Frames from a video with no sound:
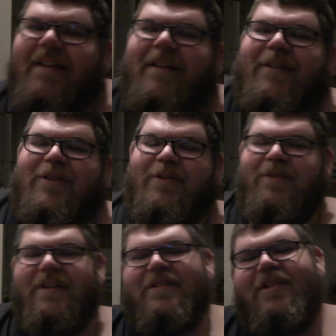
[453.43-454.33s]
Don't
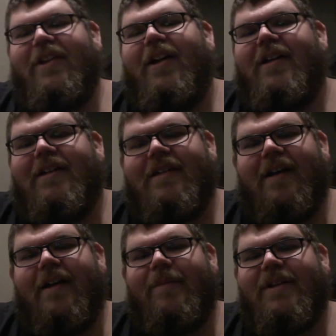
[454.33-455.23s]
forget to like,
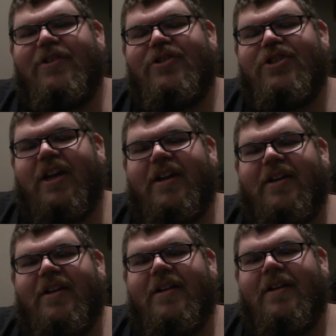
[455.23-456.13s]
comment, and
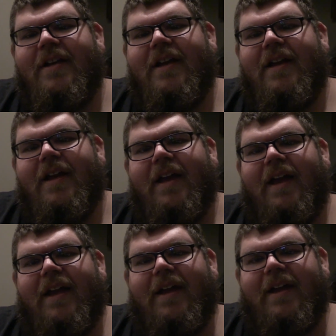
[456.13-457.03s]
share.
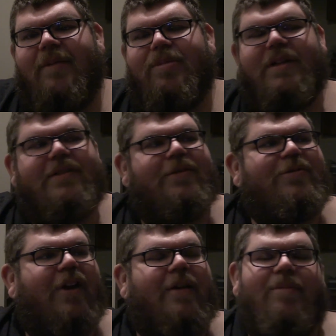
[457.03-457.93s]
And please
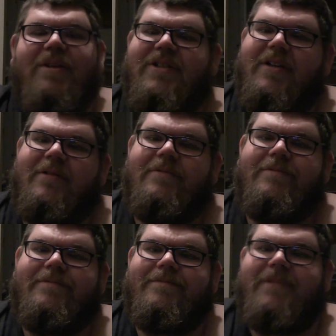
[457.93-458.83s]
subscribe to my channel.
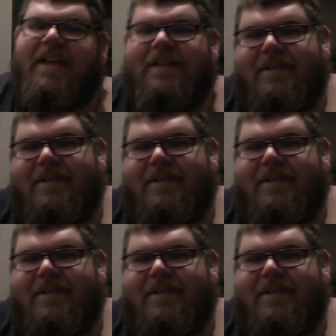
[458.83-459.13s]
Thanks.